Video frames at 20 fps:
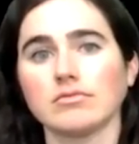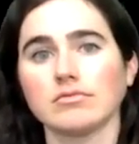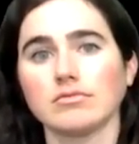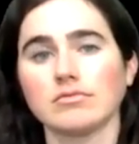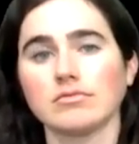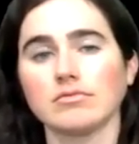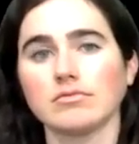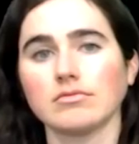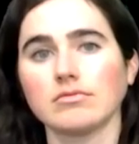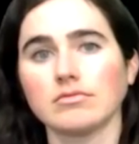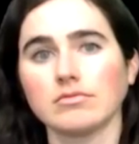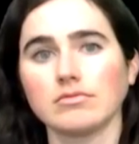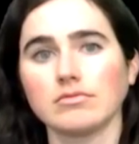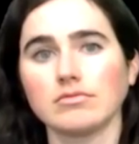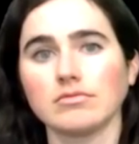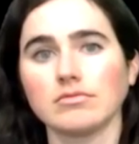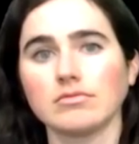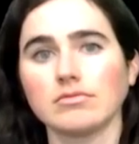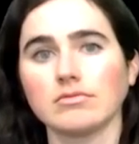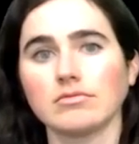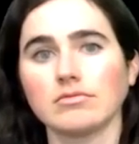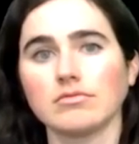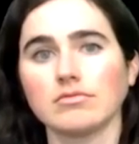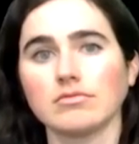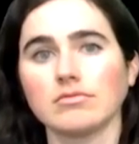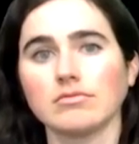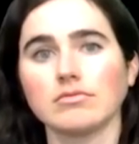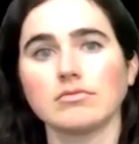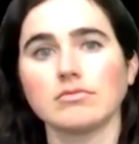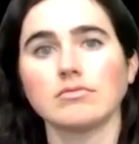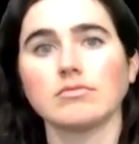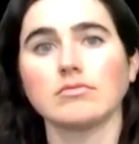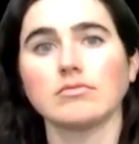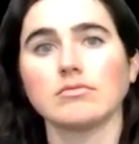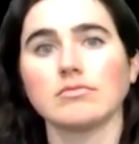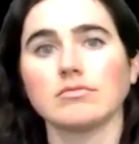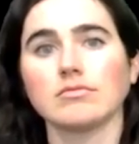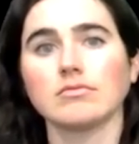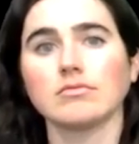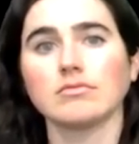
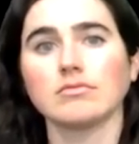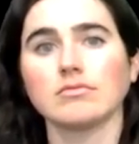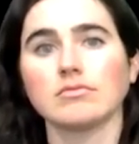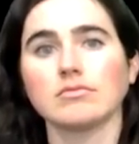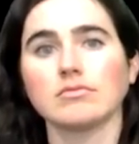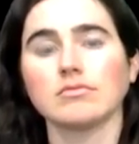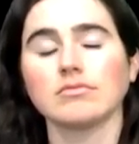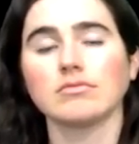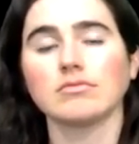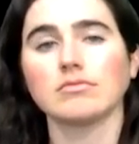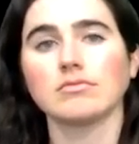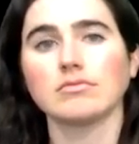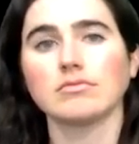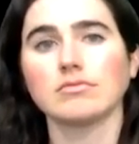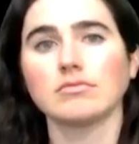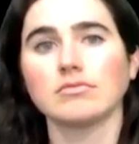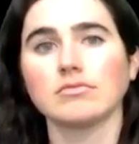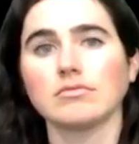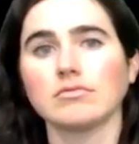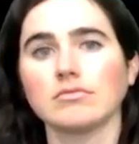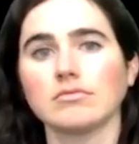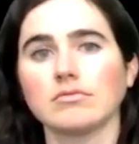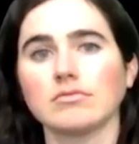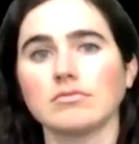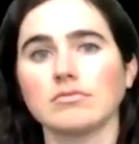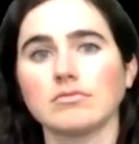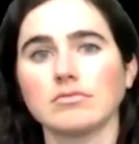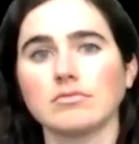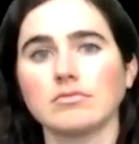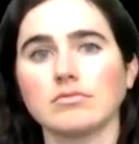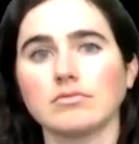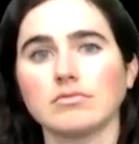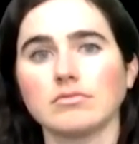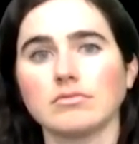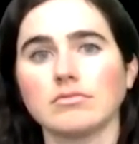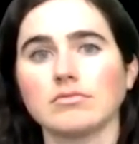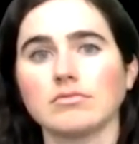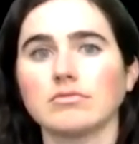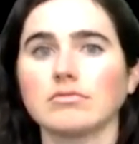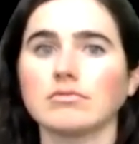
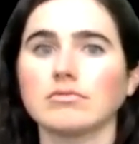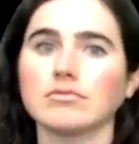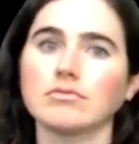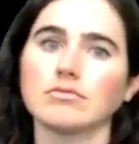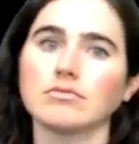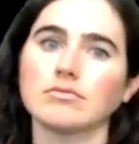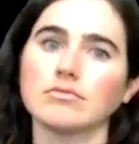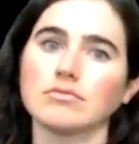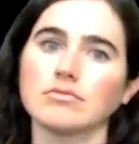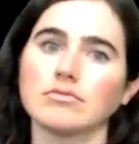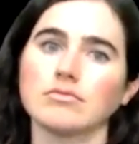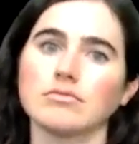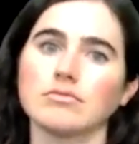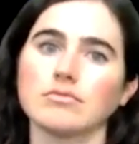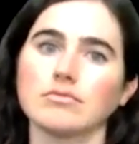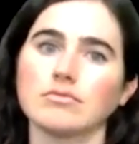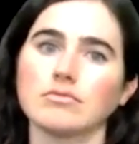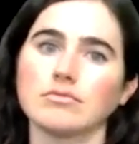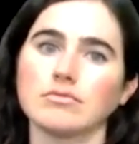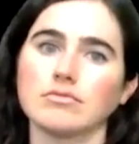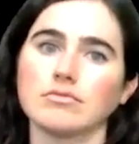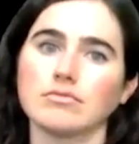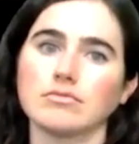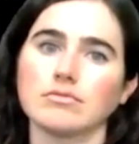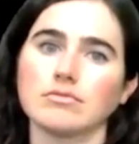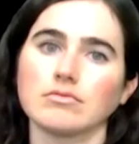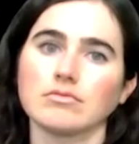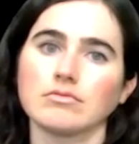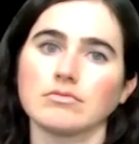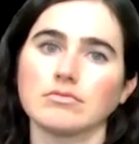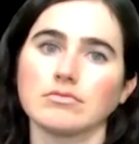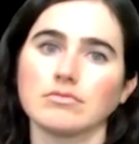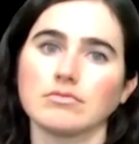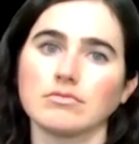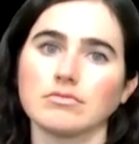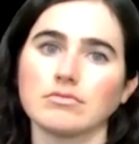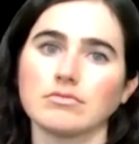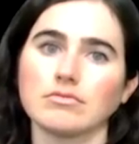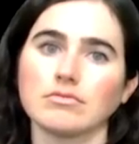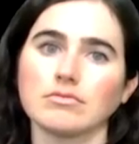
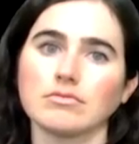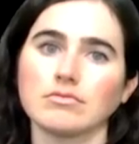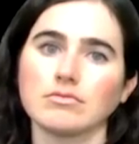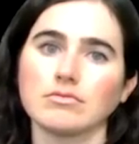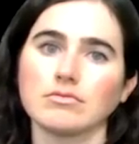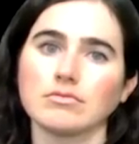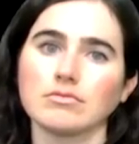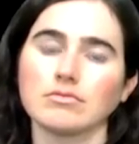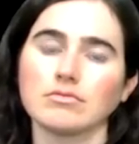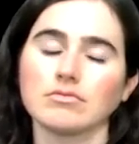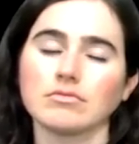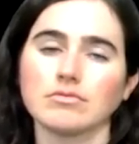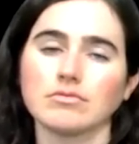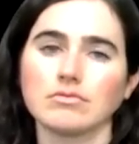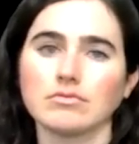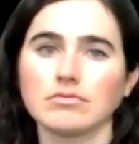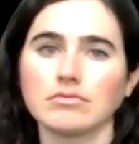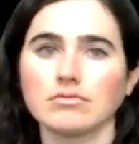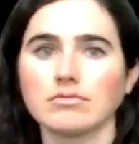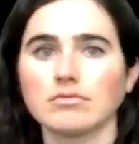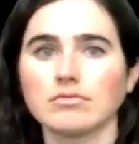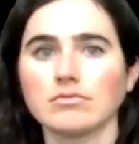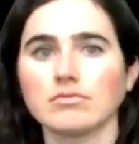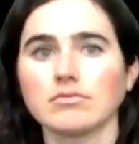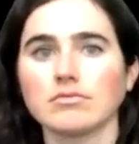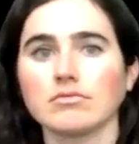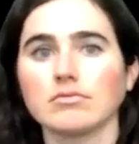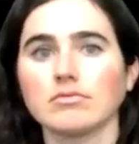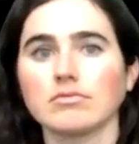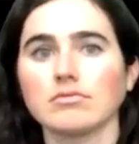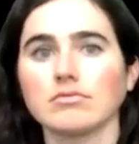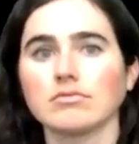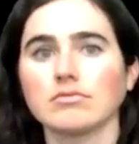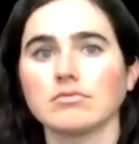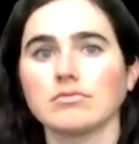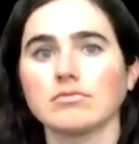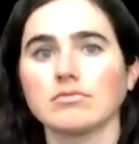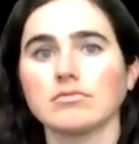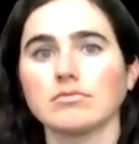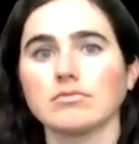(silent)